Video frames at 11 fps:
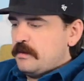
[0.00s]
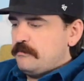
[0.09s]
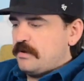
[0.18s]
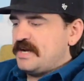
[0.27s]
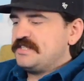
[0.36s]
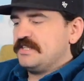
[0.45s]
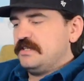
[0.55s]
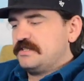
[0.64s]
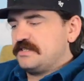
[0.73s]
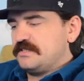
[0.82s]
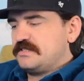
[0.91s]
Bryson
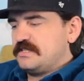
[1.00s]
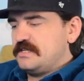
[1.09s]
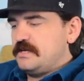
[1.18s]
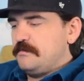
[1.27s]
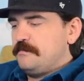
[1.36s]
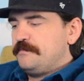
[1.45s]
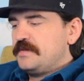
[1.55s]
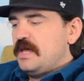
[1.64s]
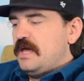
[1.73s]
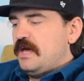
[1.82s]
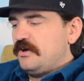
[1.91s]
looked at Slim,
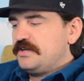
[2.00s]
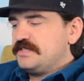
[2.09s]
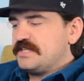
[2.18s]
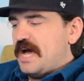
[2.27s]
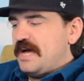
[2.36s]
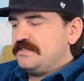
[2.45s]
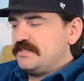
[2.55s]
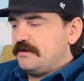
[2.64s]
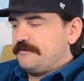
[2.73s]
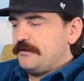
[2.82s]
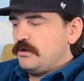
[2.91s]
held his eyes
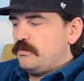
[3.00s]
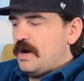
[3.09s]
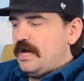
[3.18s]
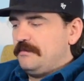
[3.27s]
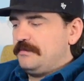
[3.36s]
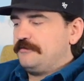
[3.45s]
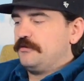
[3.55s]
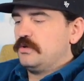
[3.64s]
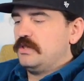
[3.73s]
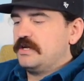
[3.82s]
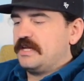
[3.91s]
there for a while
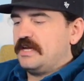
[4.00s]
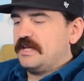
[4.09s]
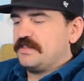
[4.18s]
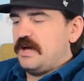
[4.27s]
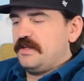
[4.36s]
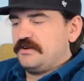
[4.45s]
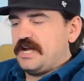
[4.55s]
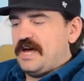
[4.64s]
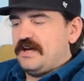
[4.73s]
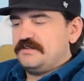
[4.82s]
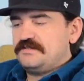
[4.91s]
before looking at the other
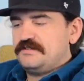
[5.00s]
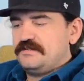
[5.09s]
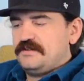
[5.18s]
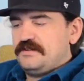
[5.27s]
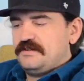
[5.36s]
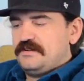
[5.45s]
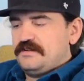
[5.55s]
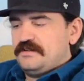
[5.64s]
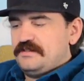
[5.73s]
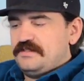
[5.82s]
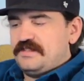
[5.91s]
guys.
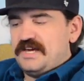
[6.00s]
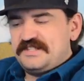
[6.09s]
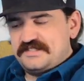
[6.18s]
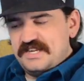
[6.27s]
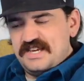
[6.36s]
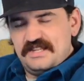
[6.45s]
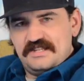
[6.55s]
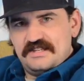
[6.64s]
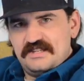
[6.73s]
That's it?